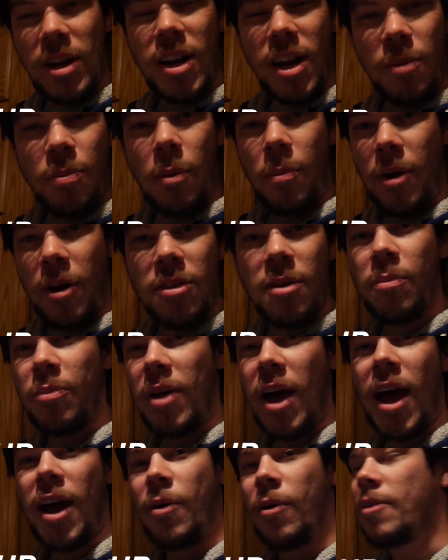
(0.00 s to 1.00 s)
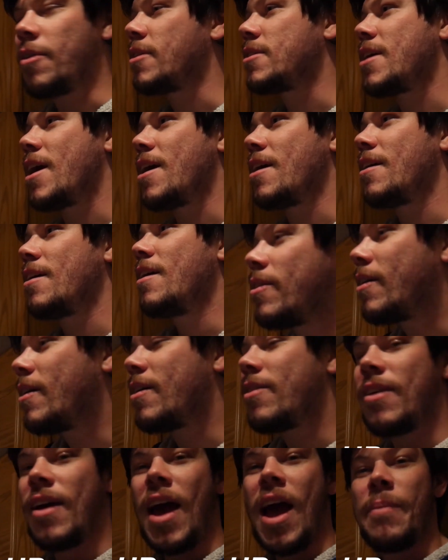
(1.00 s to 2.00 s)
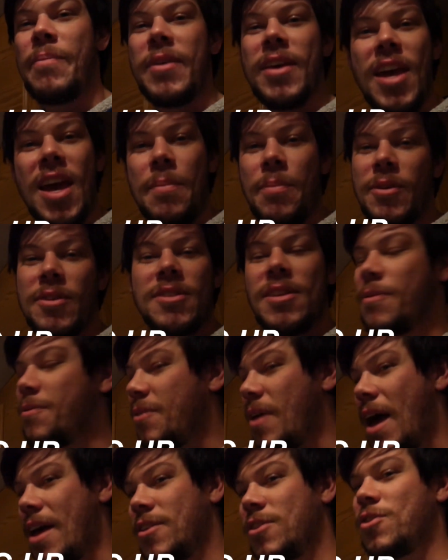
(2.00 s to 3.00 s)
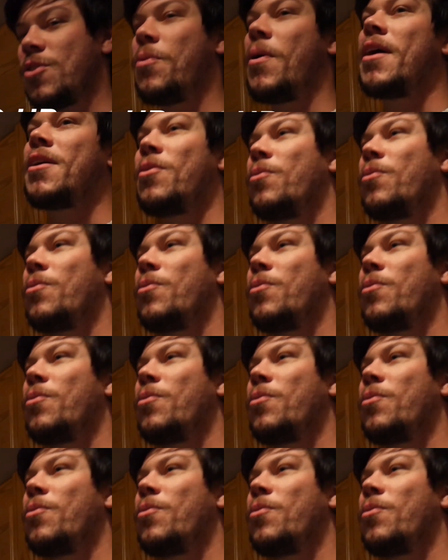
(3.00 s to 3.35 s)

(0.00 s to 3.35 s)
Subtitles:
need to prepare the black water tank. The Happy Camper stuff lasts quite a